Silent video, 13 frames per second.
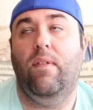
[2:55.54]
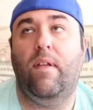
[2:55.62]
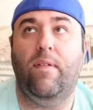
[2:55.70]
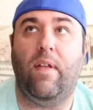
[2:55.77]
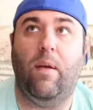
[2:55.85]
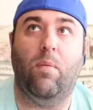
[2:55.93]
So
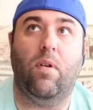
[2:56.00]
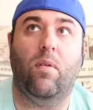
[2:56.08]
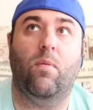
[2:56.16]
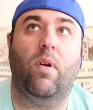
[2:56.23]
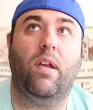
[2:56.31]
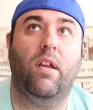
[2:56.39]
he's like we're
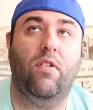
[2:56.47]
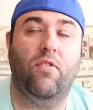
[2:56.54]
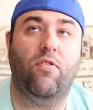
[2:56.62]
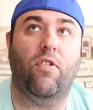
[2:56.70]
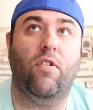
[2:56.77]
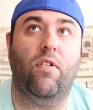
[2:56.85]
working to
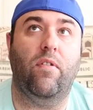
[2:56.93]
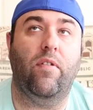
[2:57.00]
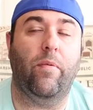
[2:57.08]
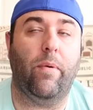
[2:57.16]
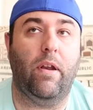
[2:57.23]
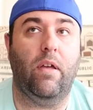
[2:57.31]
turn
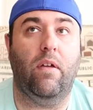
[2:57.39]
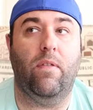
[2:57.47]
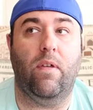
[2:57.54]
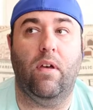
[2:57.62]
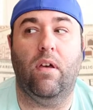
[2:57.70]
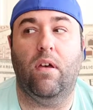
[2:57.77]
the radio,
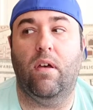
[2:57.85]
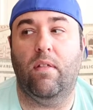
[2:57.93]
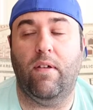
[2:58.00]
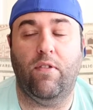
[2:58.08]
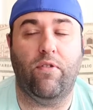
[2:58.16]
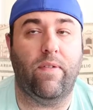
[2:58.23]
the
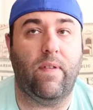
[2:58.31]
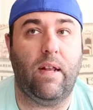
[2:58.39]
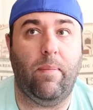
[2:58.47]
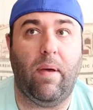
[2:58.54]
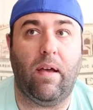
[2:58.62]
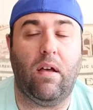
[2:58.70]

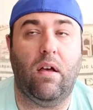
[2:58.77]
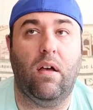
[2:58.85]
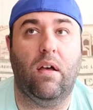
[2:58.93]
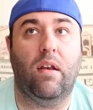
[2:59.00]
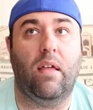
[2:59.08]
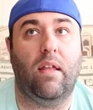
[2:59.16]
electricity back
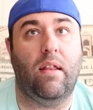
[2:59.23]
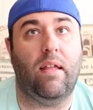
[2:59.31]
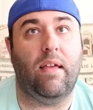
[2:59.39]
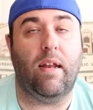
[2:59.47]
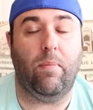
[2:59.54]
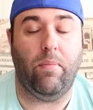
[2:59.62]
on
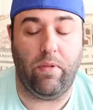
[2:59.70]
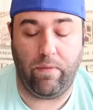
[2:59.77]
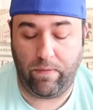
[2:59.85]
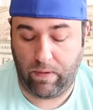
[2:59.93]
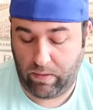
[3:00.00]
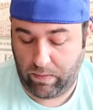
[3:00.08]
and kind of blew a
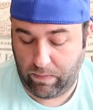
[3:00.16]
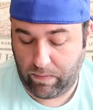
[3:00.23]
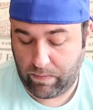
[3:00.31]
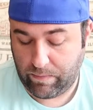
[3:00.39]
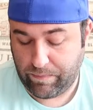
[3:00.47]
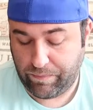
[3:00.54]
fuse.